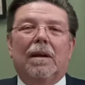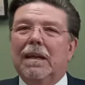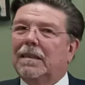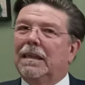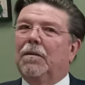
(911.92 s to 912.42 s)

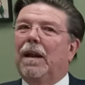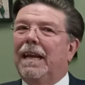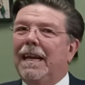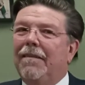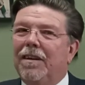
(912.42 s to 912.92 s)
Listen,
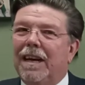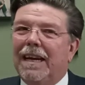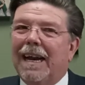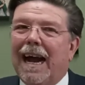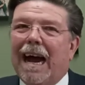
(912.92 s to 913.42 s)
even
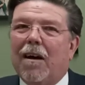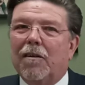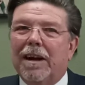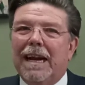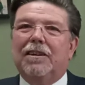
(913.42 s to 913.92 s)
in
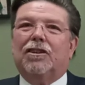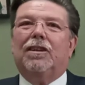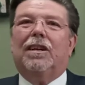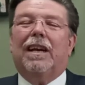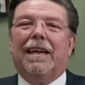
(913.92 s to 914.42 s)
our
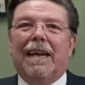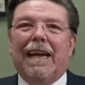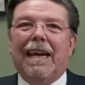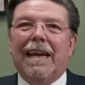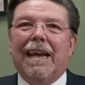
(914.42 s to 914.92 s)
nation
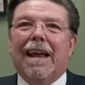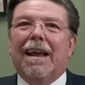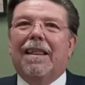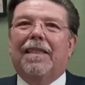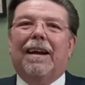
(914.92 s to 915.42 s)
today,
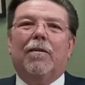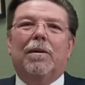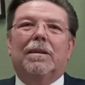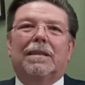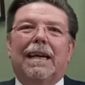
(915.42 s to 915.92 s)

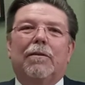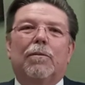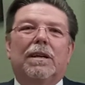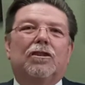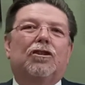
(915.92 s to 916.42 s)
there is a
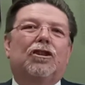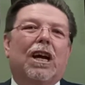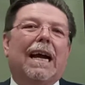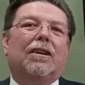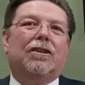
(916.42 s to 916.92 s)

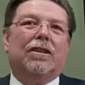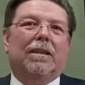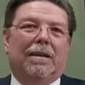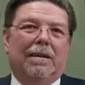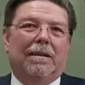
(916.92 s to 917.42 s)

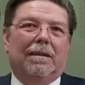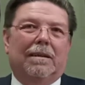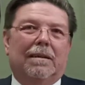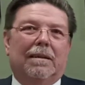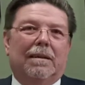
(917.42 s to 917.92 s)
rejection
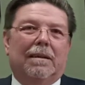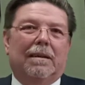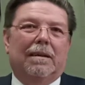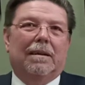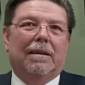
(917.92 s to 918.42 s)

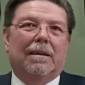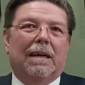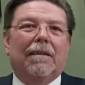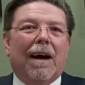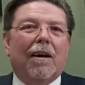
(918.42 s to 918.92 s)

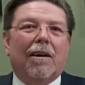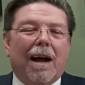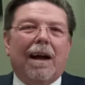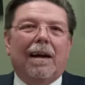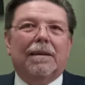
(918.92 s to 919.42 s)
of our
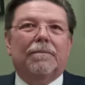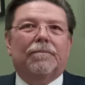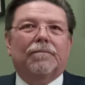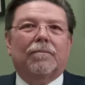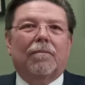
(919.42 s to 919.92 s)
God
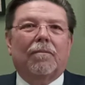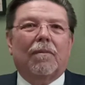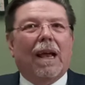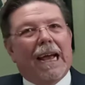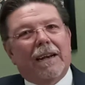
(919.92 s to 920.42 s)

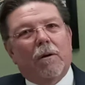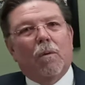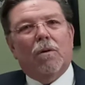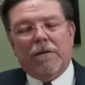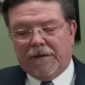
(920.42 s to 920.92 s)
and the
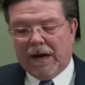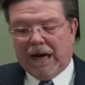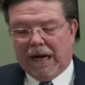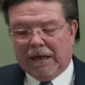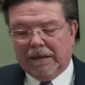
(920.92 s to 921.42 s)
Word of
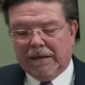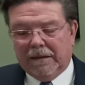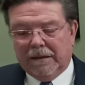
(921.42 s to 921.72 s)
God.